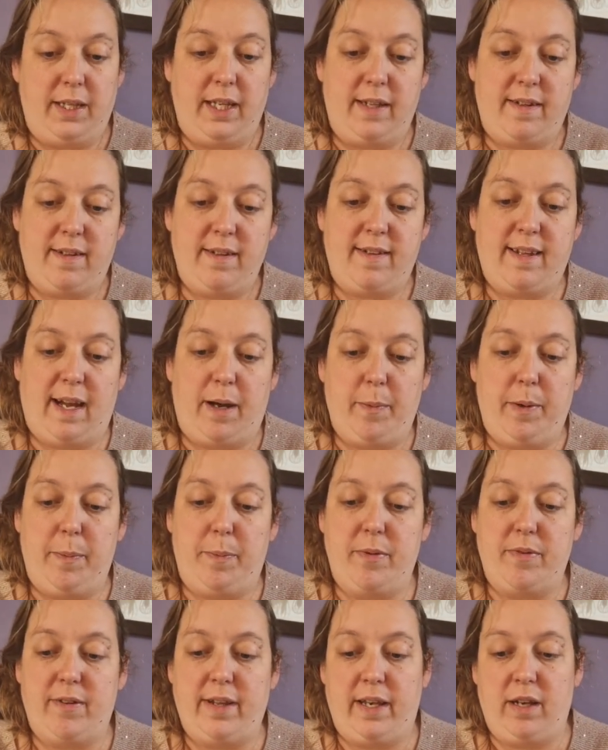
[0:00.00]
This is how we
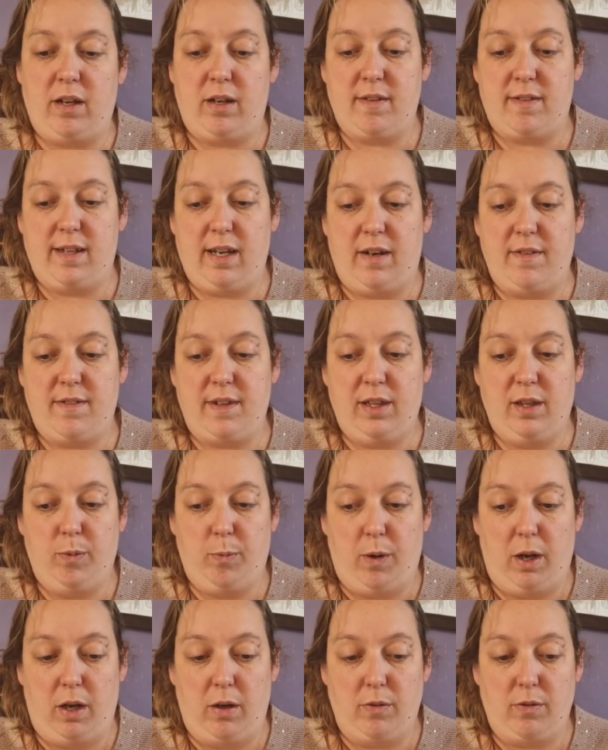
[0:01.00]
present ourselves in the
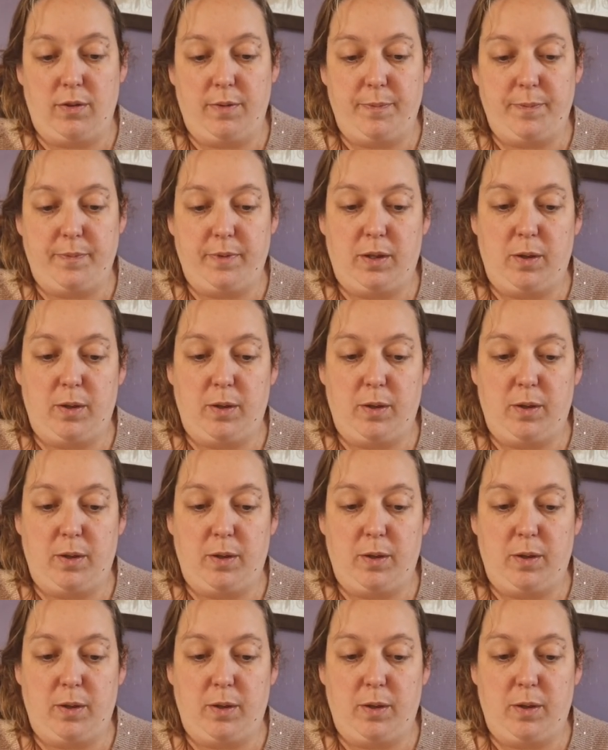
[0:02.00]
world.